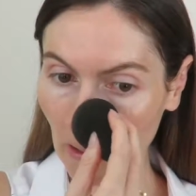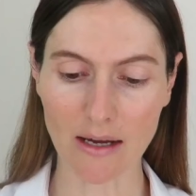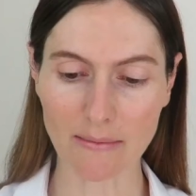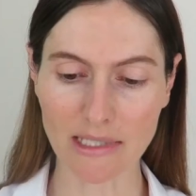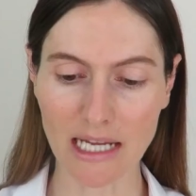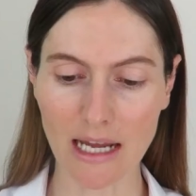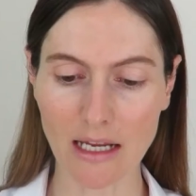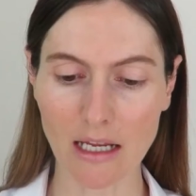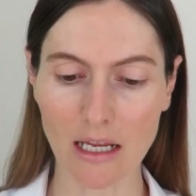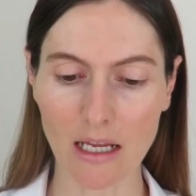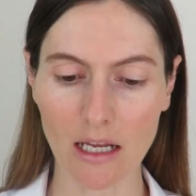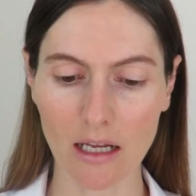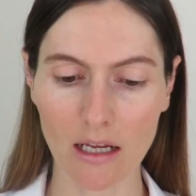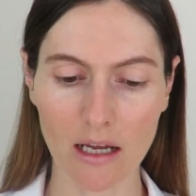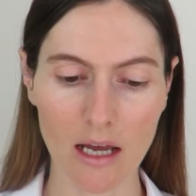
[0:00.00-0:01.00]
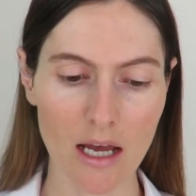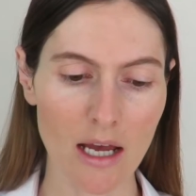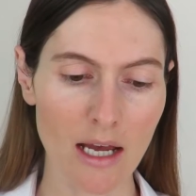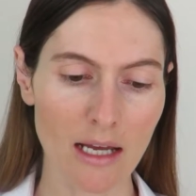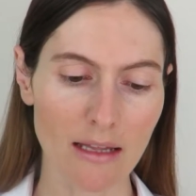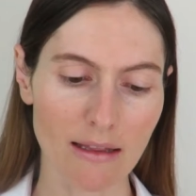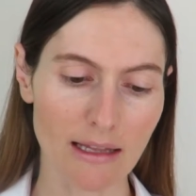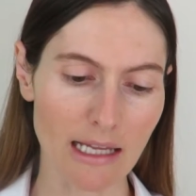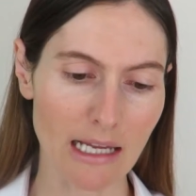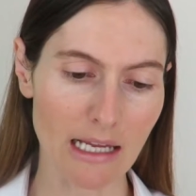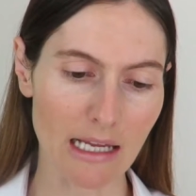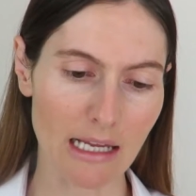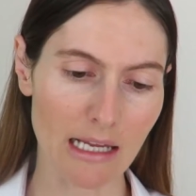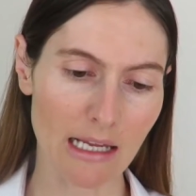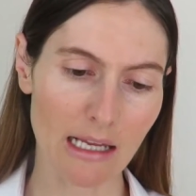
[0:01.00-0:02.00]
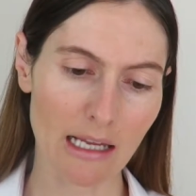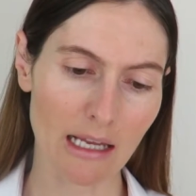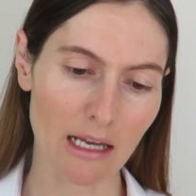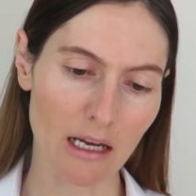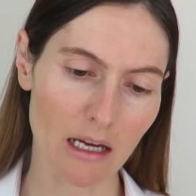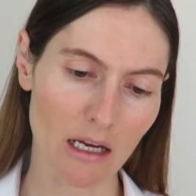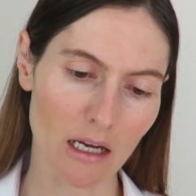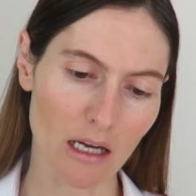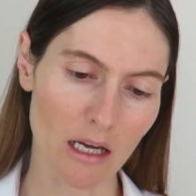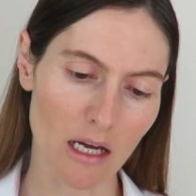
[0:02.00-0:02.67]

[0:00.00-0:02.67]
I'm taking the